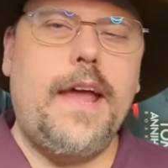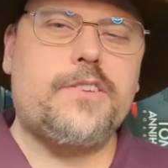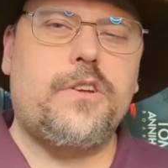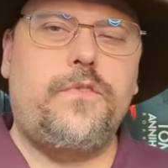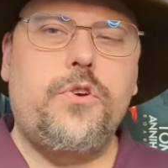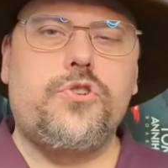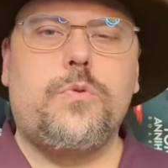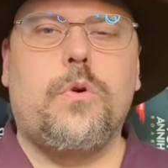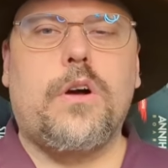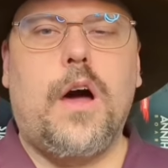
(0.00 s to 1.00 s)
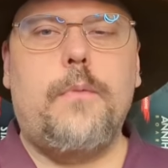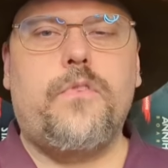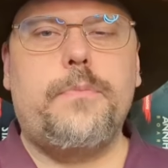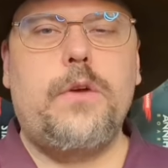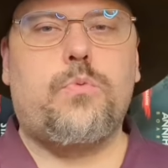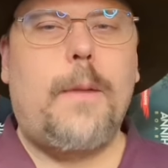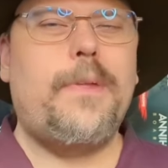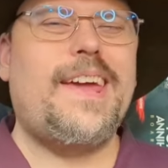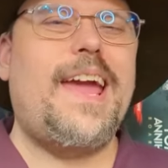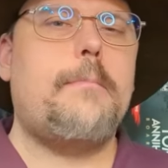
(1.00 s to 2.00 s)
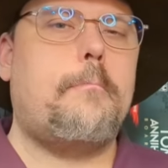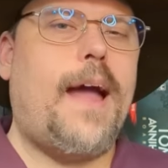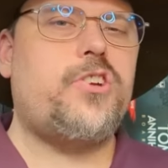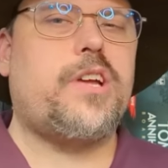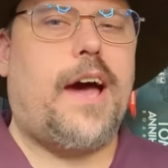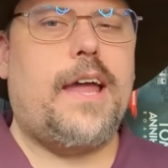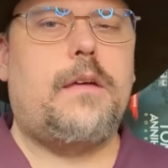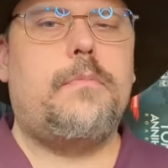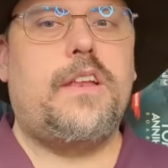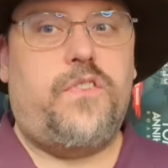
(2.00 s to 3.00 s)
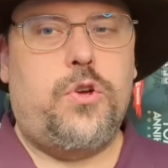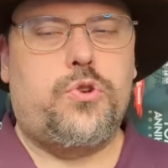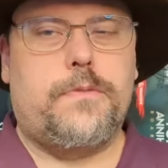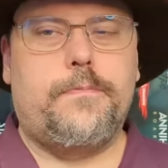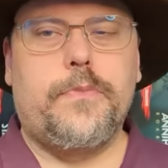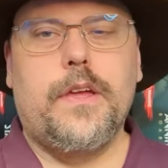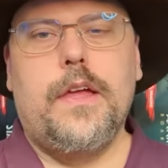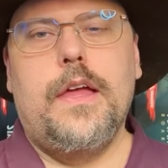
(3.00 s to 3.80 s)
Our next infusion will come from the Replicate Magic Item infusion.